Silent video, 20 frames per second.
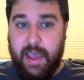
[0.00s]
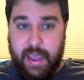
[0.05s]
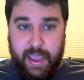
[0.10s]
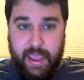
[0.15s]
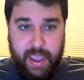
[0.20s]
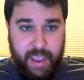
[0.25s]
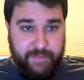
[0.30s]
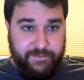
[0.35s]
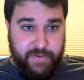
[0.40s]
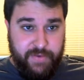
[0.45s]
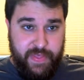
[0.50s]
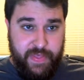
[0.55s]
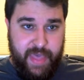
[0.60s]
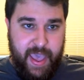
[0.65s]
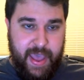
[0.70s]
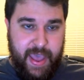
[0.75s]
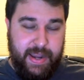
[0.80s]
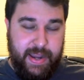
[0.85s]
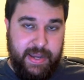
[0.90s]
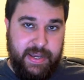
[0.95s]
and for
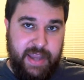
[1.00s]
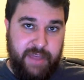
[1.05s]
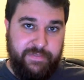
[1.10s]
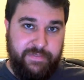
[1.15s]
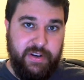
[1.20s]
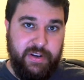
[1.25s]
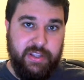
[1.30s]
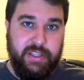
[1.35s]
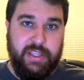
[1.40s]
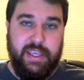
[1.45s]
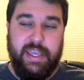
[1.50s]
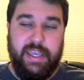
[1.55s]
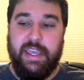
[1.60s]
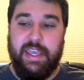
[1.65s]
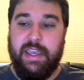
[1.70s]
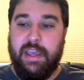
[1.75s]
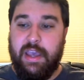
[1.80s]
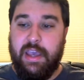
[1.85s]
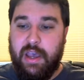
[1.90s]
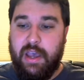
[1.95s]
that it
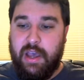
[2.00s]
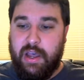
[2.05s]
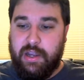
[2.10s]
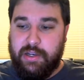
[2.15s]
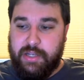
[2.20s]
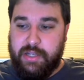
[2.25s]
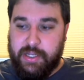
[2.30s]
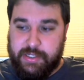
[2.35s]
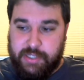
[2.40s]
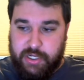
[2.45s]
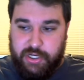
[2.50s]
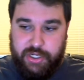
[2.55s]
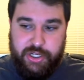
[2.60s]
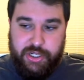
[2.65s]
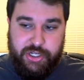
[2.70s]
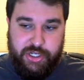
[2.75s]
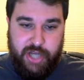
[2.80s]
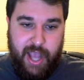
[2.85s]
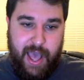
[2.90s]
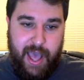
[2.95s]
definitely does a
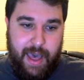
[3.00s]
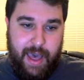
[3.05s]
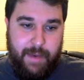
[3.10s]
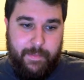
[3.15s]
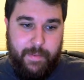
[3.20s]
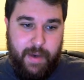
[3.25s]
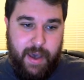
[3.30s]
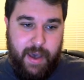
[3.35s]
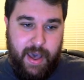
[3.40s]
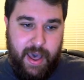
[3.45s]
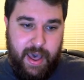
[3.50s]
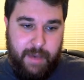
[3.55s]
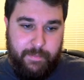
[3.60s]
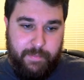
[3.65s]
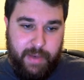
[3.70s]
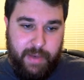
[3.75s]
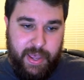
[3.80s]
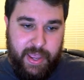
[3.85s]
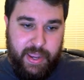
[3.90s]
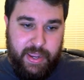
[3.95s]
good job,
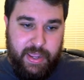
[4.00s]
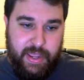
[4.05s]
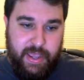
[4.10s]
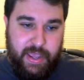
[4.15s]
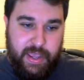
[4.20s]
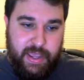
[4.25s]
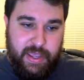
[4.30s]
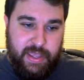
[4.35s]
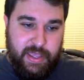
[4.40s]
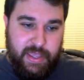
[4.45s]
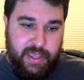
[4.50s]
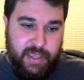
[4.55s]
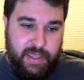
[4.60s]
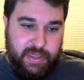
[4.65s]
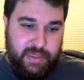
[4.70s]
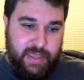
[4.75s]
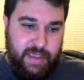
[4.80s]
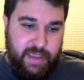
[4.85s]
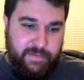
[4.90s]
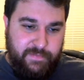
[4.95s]
but
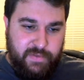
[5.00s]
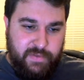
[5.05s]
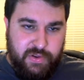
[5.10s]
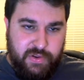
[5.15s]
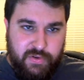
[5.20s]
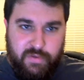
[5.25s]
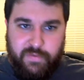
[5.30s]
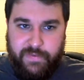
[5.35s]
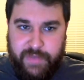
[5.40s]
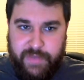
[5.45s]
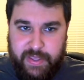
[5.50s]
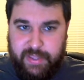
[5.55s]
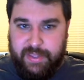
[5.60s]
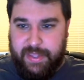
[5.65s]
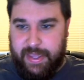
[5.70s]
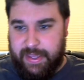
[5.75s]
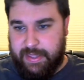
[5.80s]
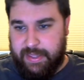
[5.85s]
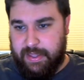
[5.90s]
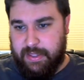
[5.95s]
they do feel
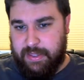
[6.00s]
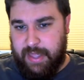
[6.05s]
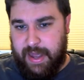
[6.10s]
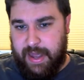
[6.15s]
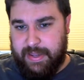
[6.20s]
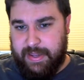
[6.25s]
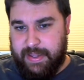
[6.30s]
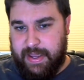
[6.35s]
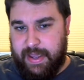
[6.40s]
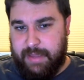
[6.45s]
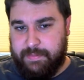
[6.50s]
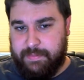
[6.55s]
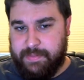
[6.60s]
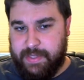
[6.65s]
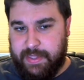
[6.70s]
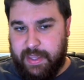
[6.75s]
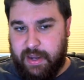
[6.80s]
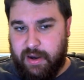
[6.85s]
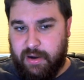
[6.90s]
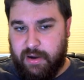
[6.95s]
like a lot of times
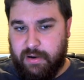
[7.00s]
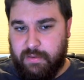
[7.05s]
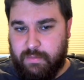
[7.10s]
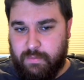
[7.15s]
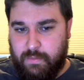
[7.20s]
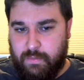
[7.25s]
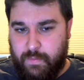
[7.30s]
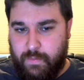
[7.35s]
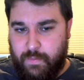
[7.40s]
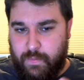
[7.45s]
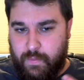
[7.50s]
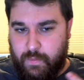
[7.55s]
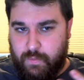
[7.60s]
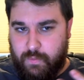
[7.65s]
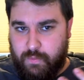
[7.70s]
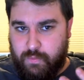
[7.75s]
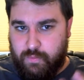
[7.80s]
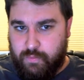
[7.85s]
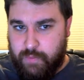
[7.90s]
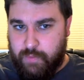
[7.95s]
that they are
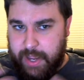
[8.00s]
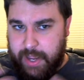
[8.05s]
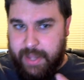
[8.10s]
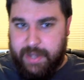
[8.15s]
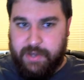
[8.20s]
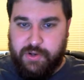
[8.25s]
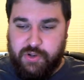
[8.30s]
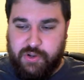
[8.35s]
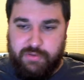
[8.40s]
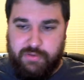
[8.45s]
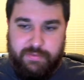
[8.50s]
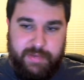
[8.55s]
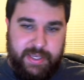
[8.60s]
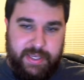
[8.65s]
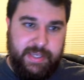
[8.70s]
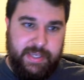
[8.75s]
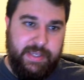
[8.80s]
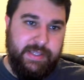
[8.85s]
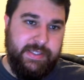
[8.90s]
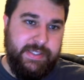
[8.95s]
written to
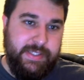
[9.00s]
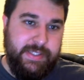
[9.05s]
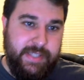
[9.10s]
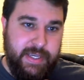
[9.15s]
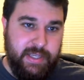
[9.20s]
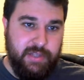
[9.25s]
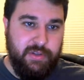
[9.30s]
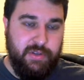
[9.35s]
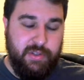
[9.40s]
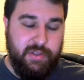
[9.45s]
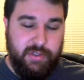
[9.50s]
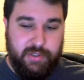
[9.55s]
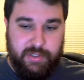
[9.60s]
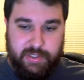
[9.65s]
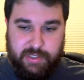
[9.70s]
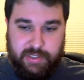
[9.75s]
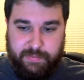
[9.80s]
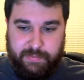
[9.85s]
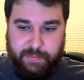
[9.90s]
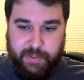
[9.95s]
be
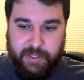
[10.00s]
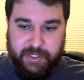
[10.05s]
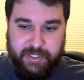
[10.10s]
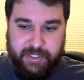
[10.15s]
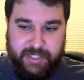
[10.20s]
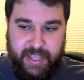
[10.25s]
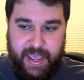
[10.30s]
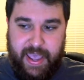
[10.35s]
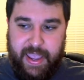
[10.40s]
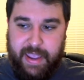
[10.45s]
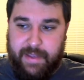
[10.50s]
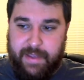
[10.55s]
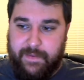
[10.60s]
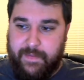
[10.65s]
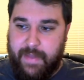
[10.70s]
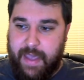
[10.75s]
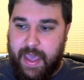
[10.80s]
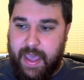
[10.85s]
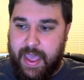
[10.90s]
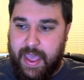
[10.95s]
singles per se.
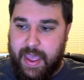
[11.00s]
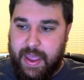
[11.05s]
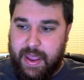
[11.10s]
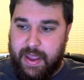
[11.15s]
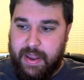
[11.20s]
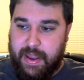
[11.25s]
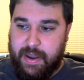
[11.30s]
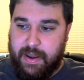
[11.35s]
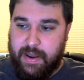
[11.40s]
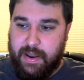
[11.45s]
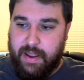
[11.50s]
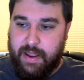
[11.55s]
And